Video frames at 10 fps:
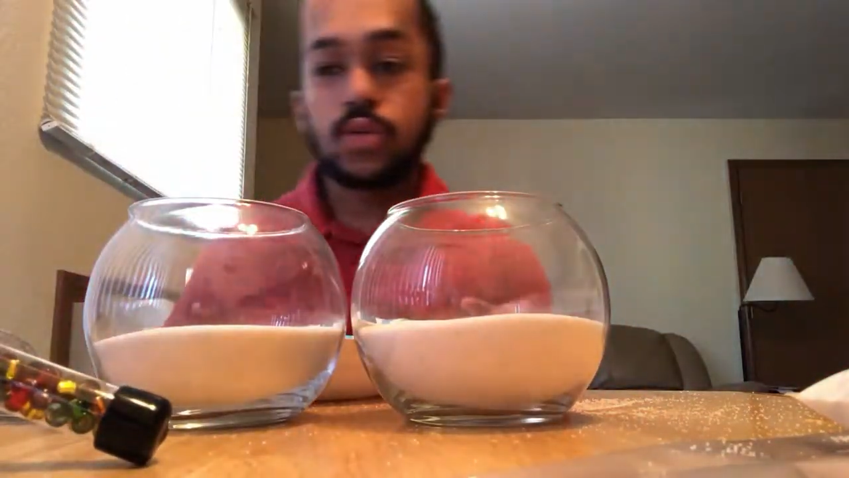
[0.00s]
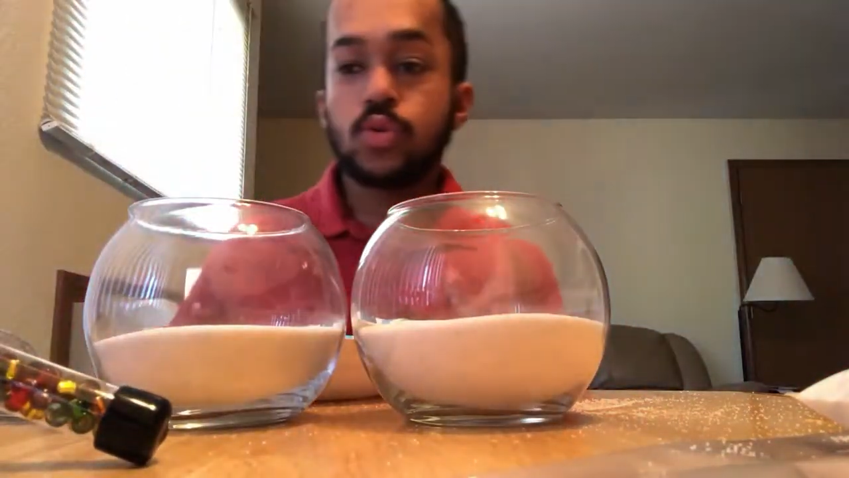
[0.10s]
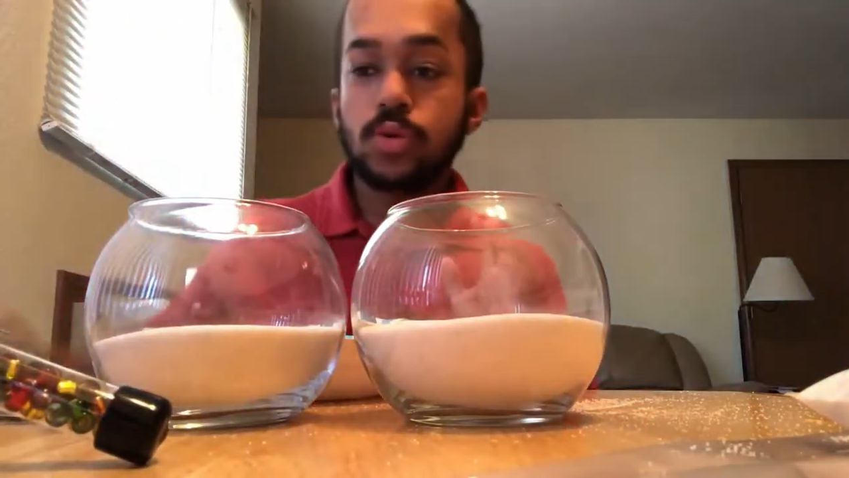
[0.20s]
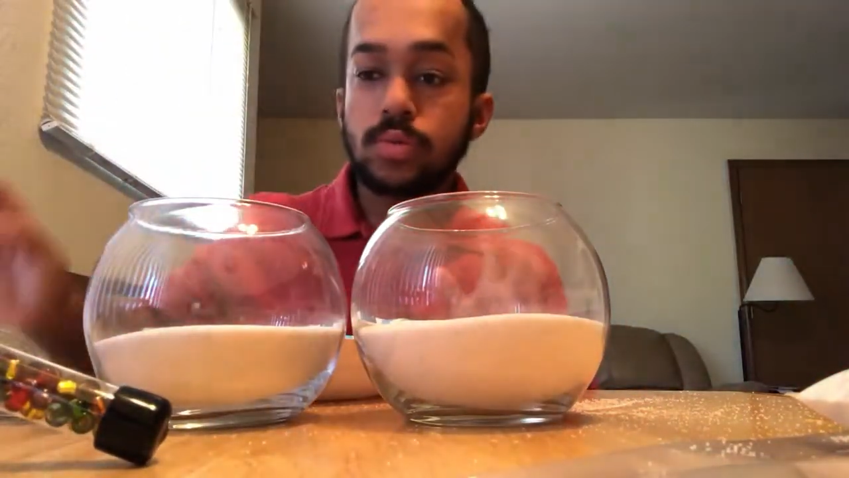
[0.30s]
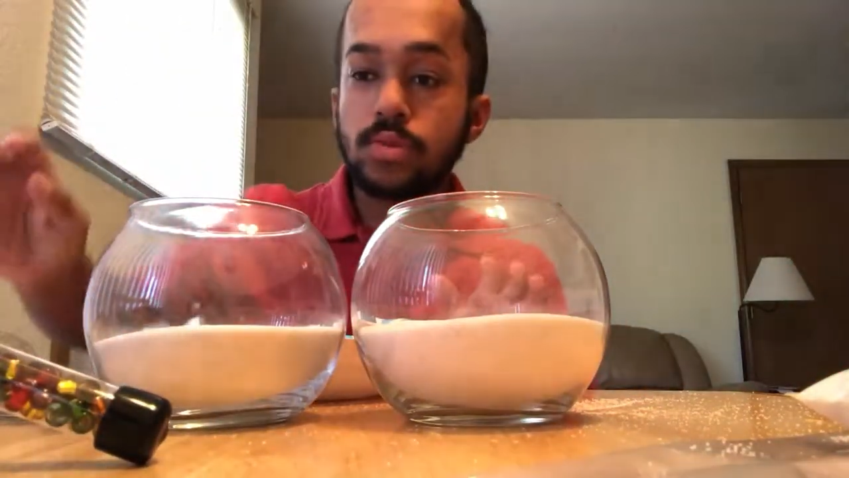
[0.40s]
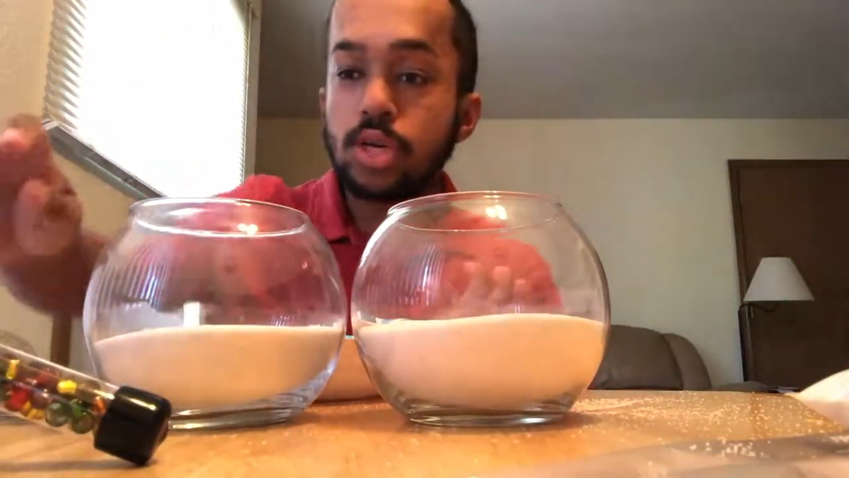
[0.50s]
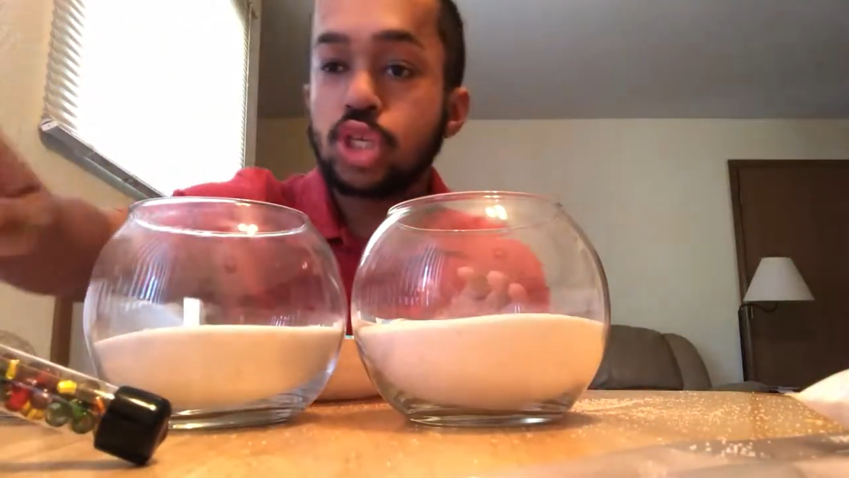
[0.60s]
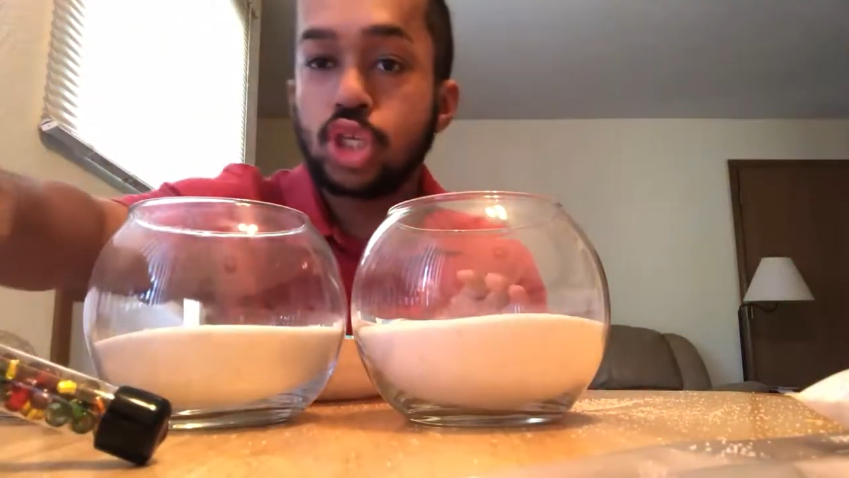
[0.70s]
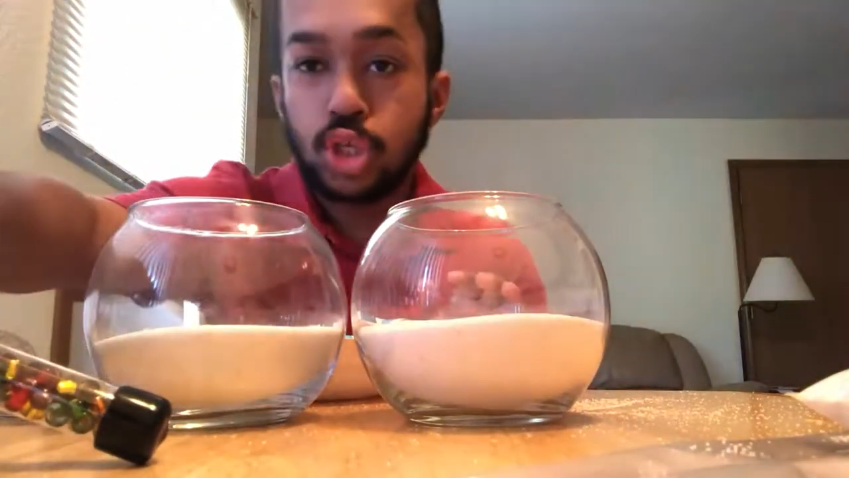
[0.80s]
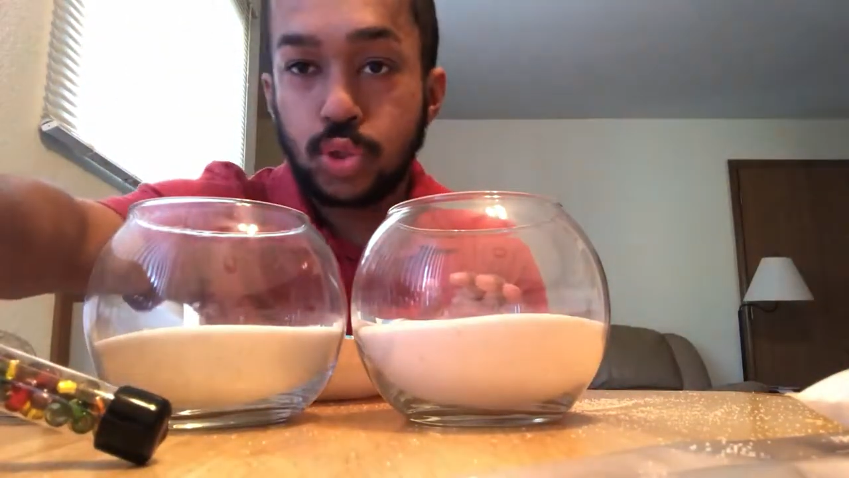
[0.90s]
So what I'm
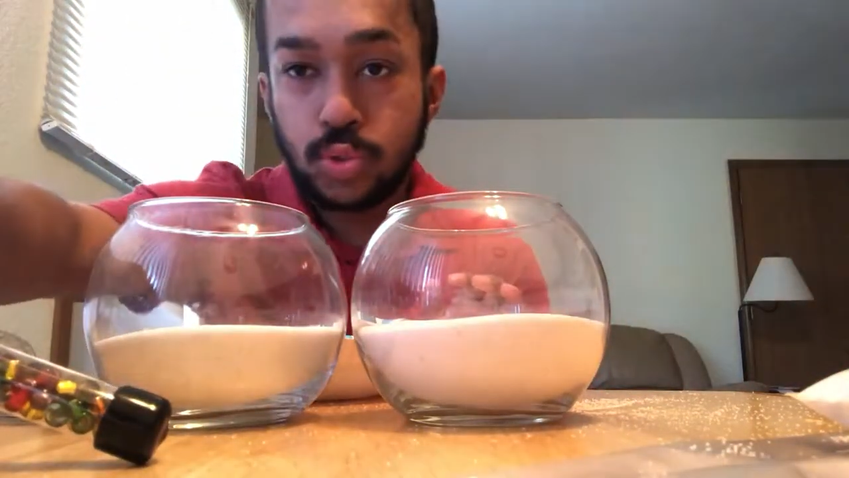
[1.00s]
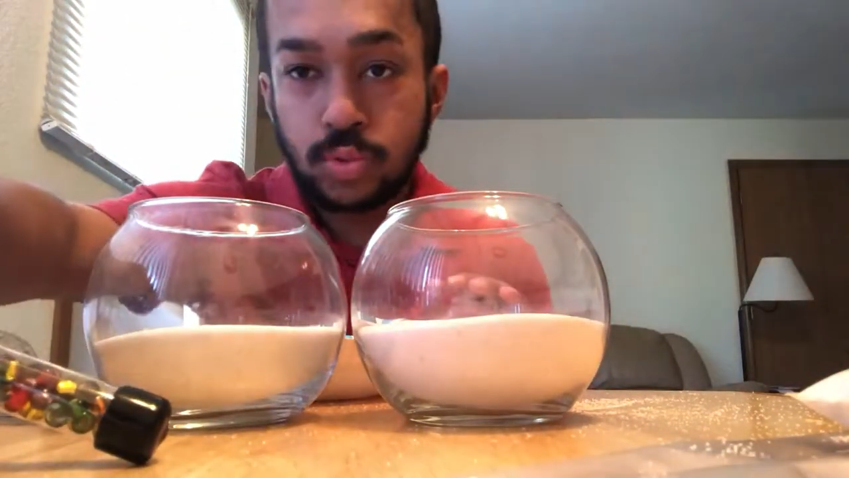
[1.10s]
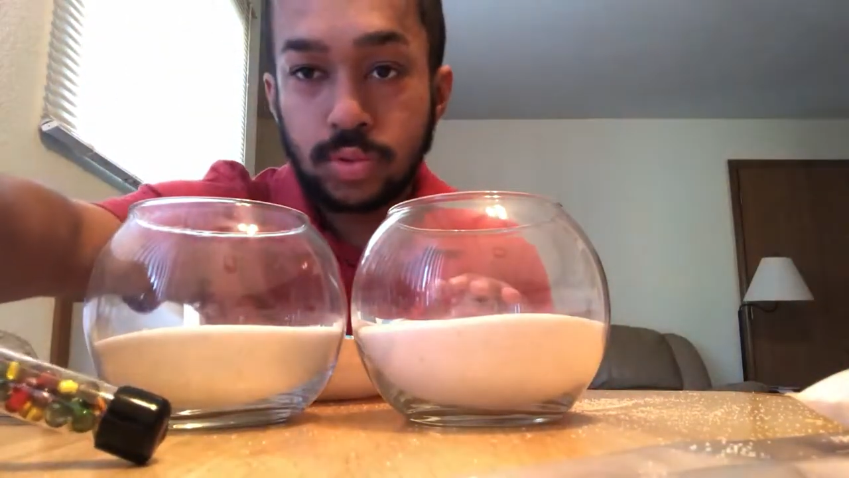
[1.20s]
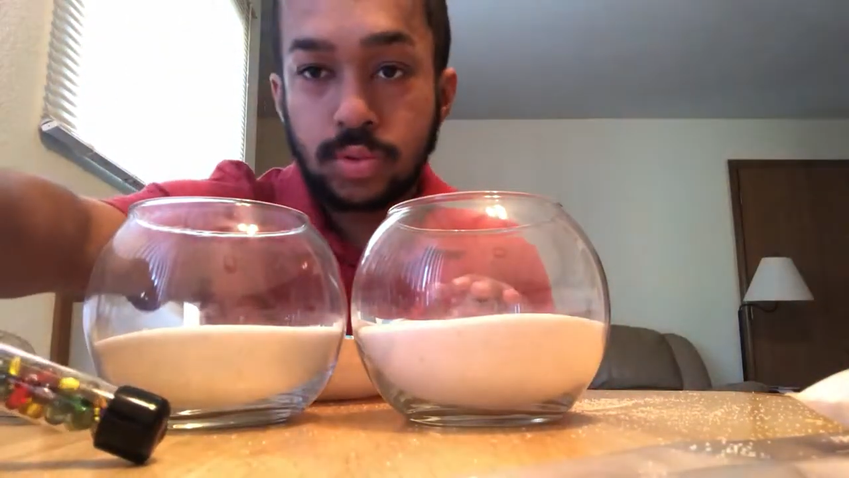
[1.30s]
gonna do?